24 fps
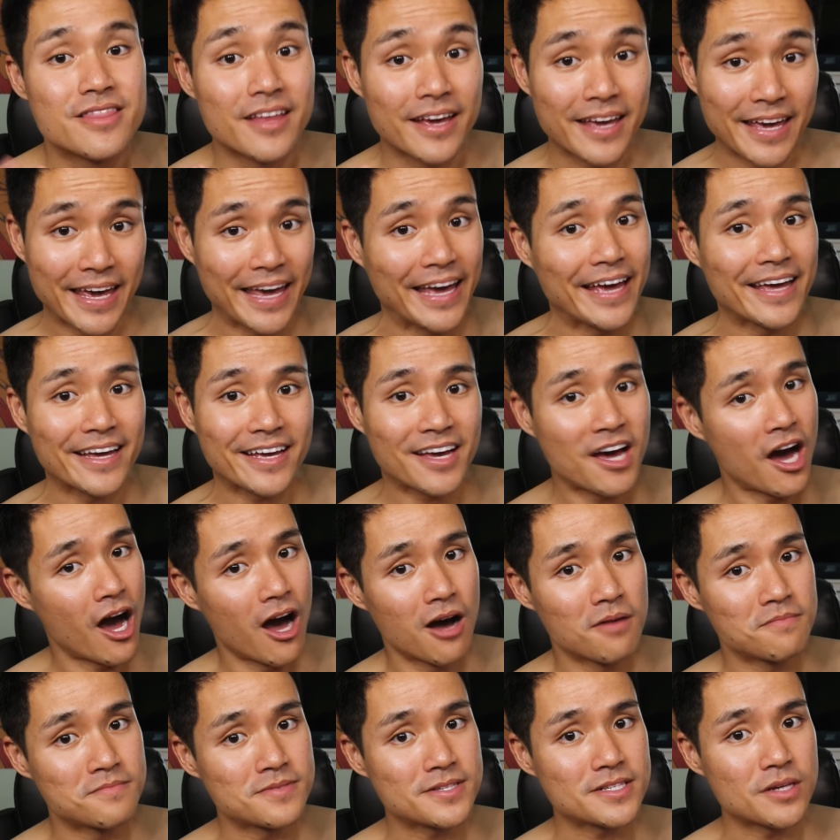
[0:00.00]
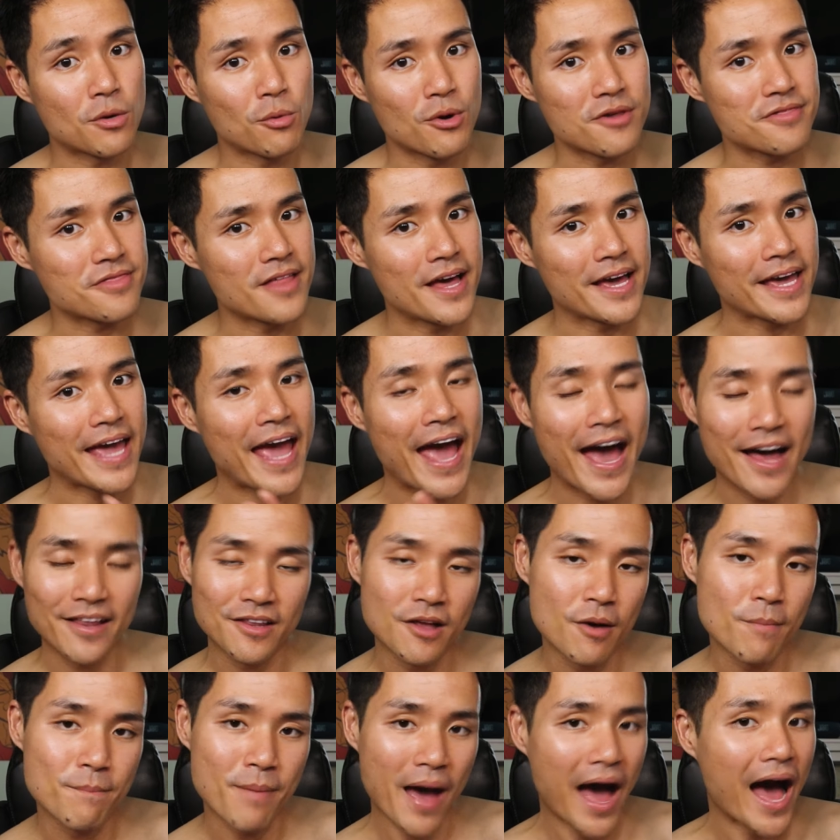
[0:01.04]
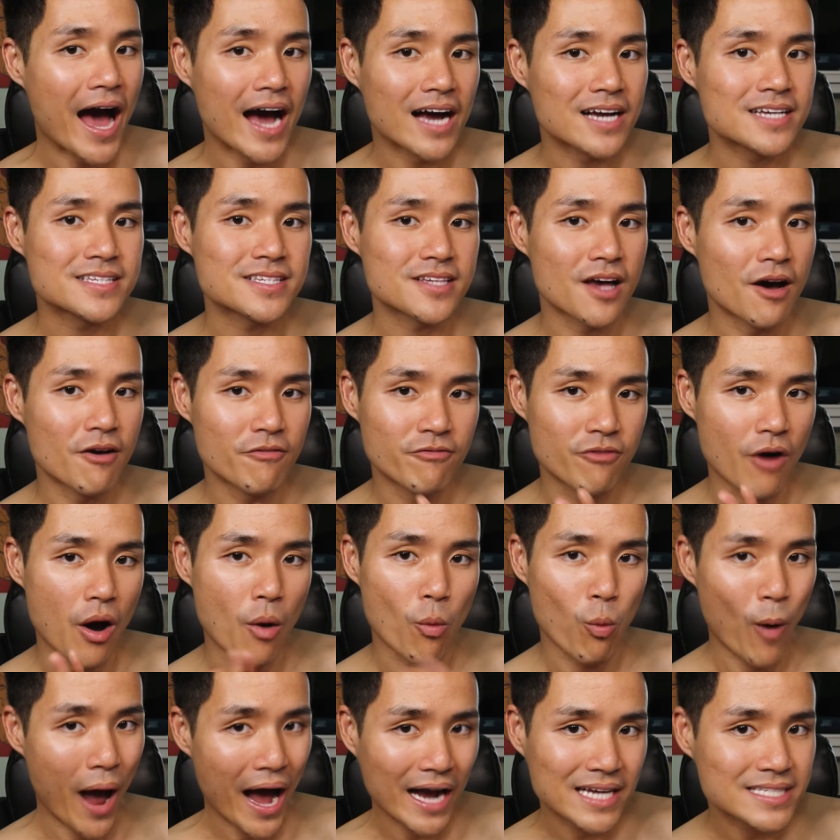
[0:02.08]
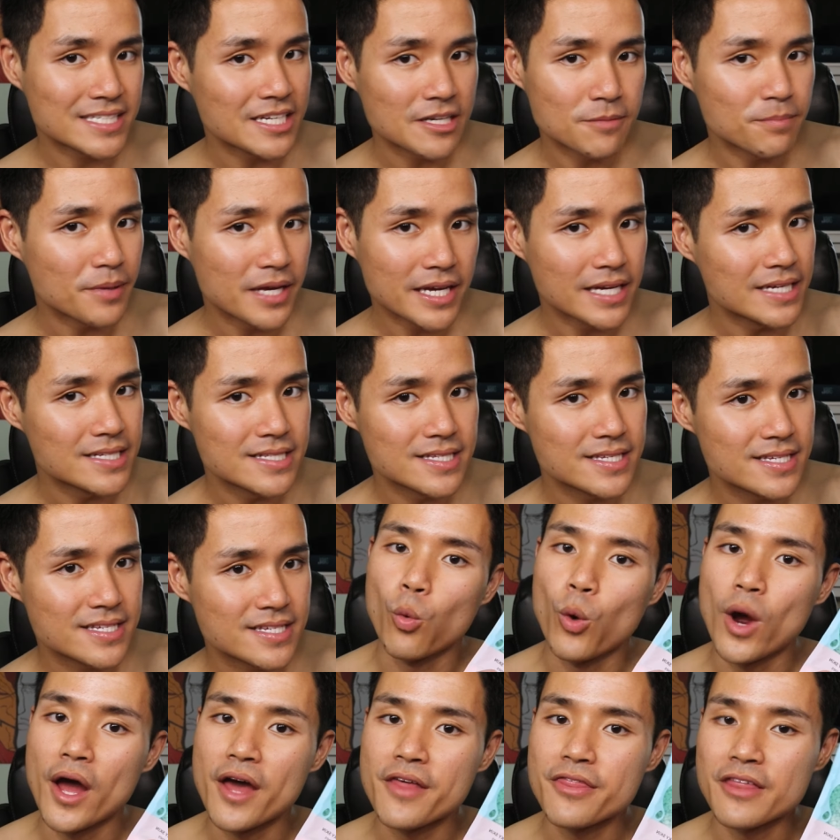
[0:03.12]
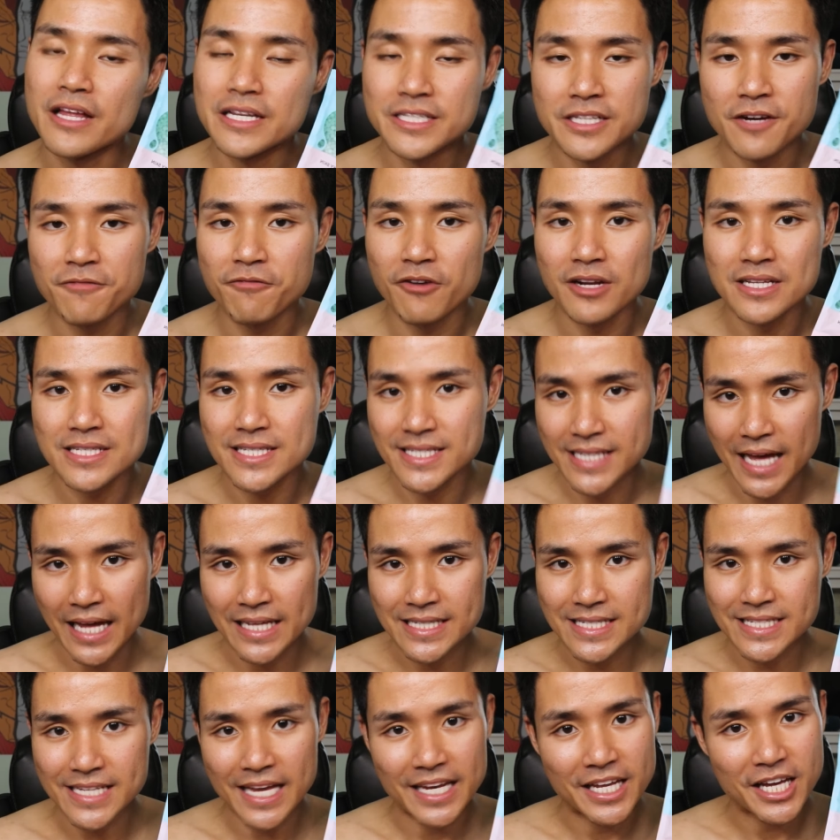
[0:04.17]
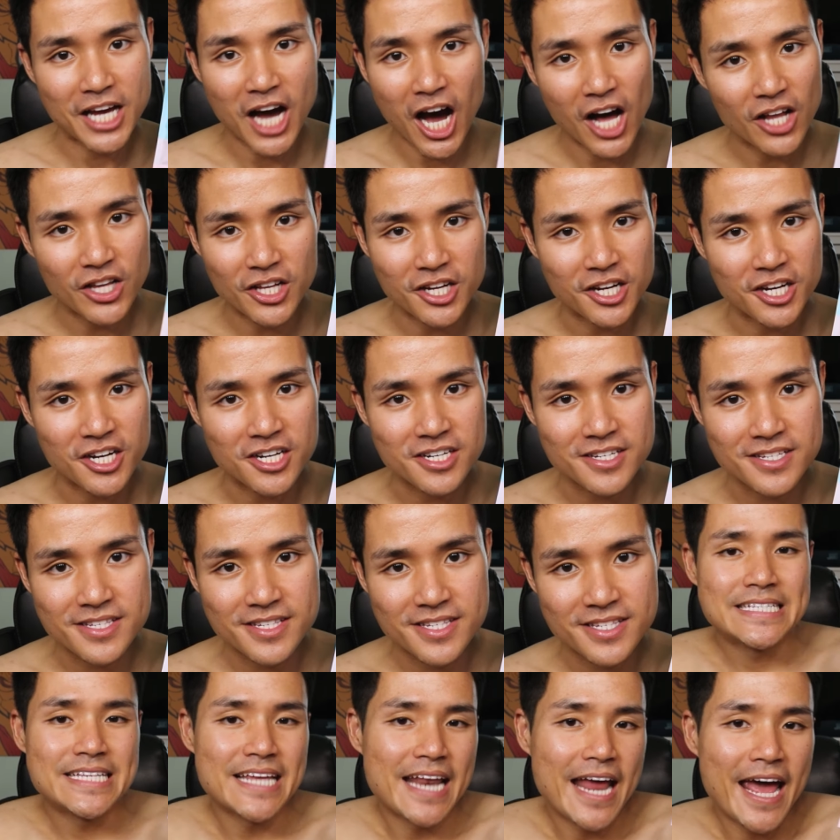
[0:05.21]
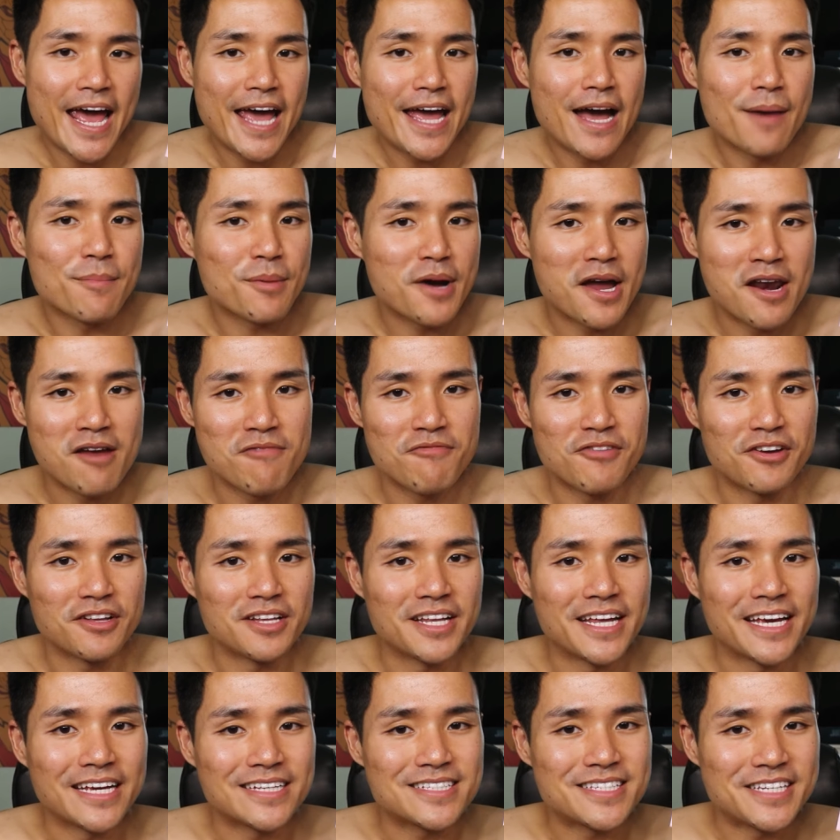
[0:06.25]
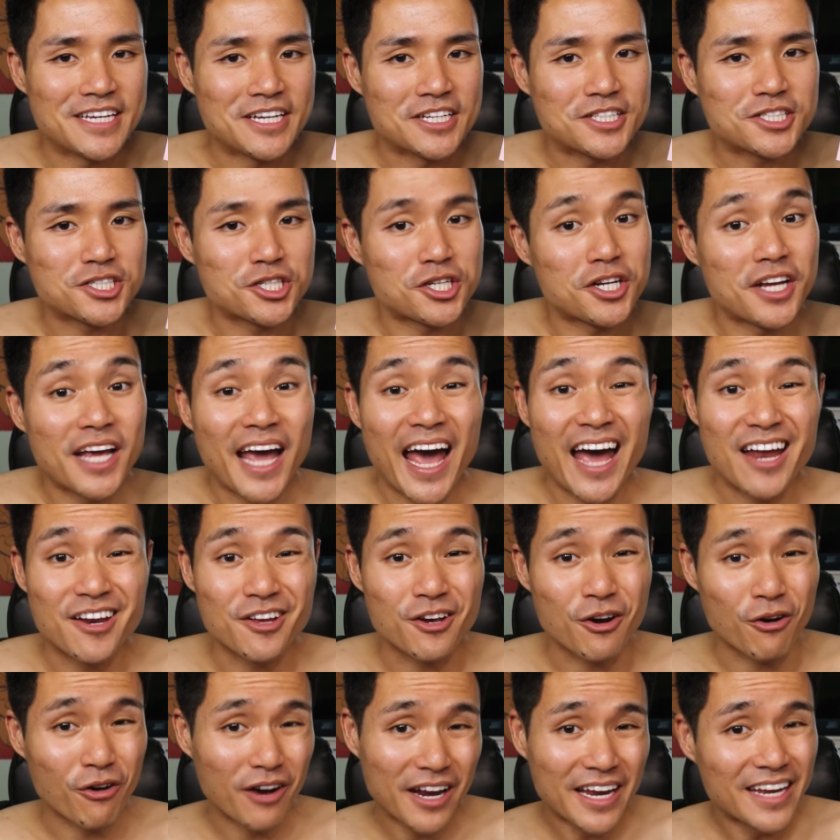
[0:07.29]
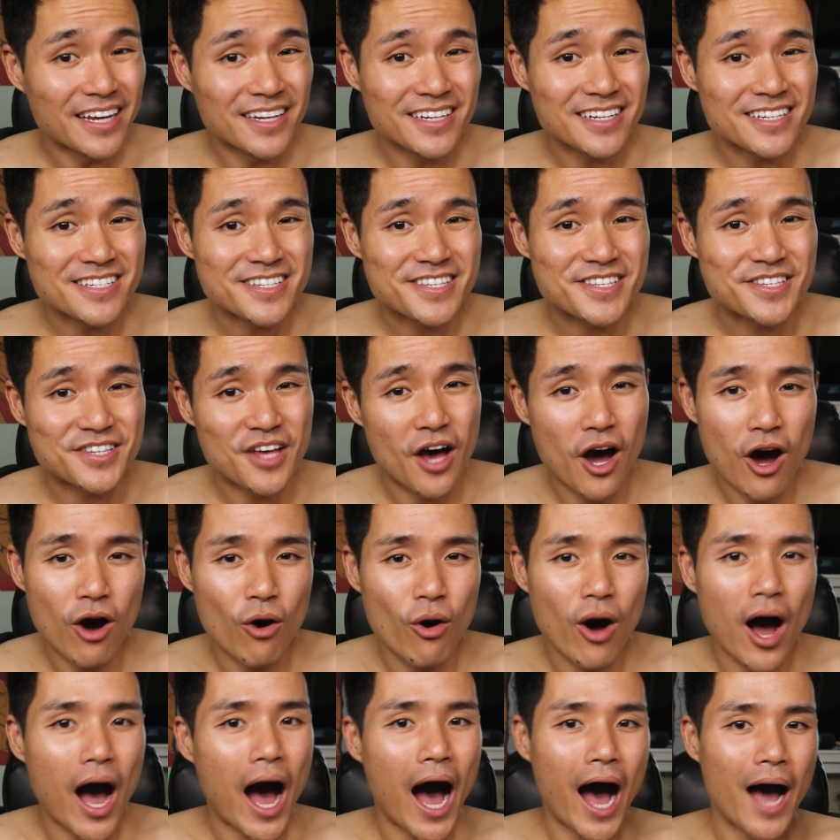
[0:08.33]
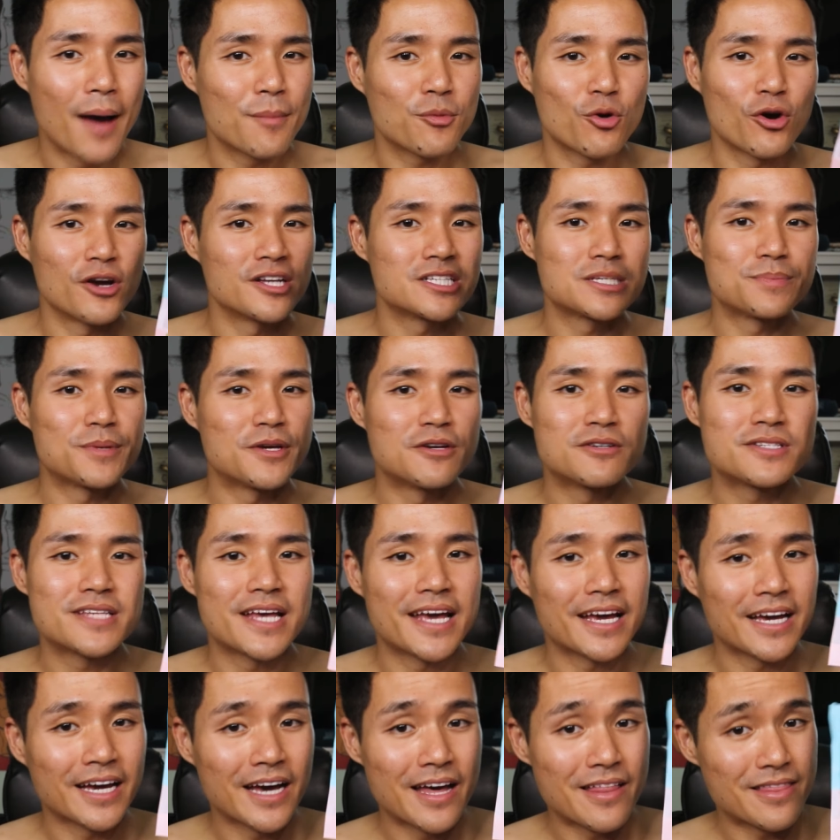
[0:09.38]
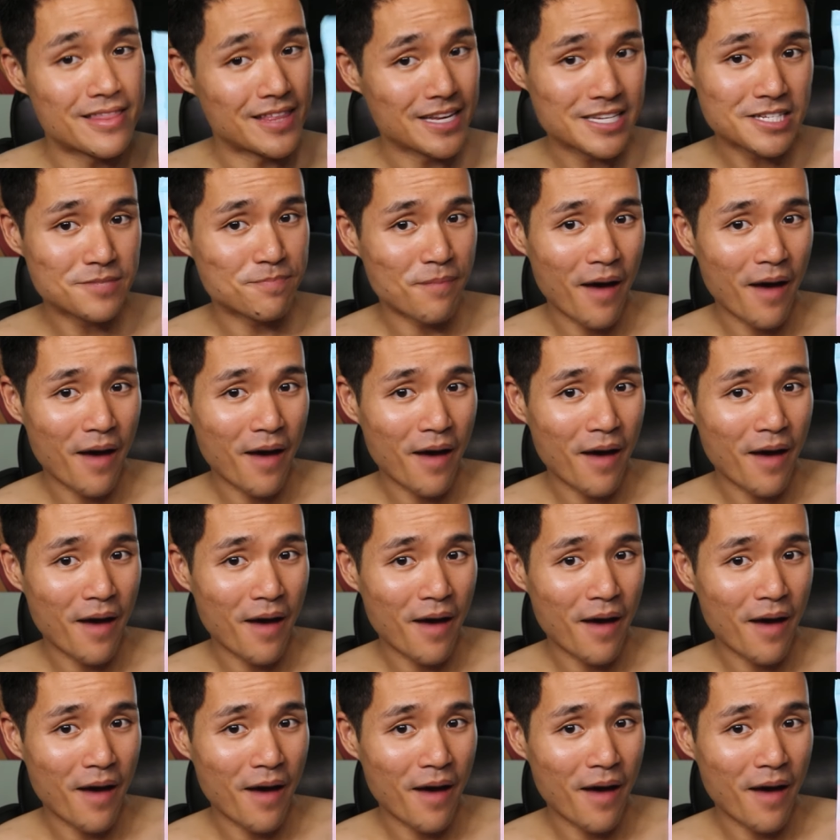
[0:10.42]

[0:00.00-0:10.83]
The kit comes with like hella bags of waxing beads with different scents and colors. Today I'm kind of feeling tea tree and green, so I'm going to be using this